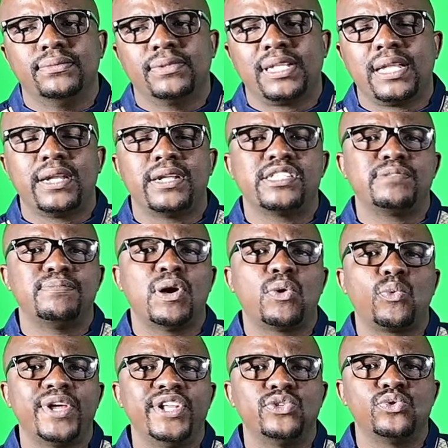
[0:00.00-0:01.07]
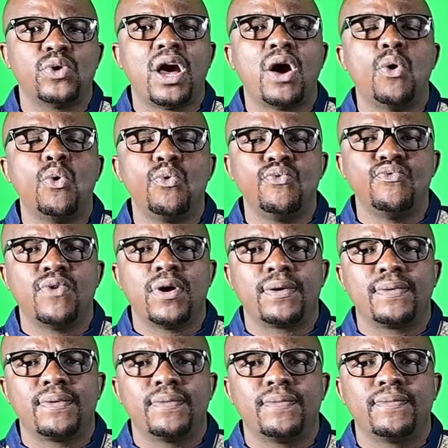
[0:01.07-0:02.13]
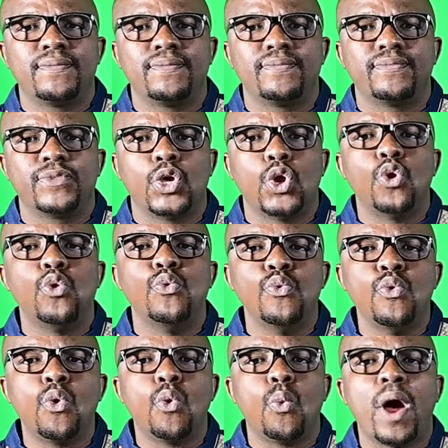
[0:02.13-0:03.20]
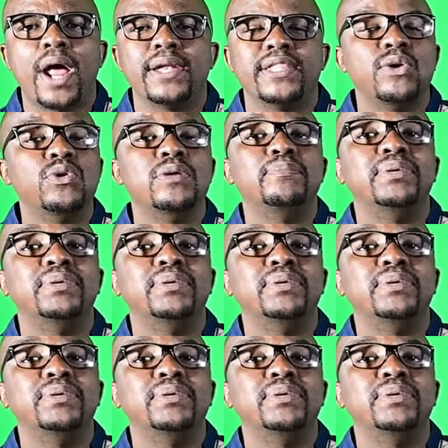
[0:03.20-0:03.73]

Clarence Makwetu are over. No one, they will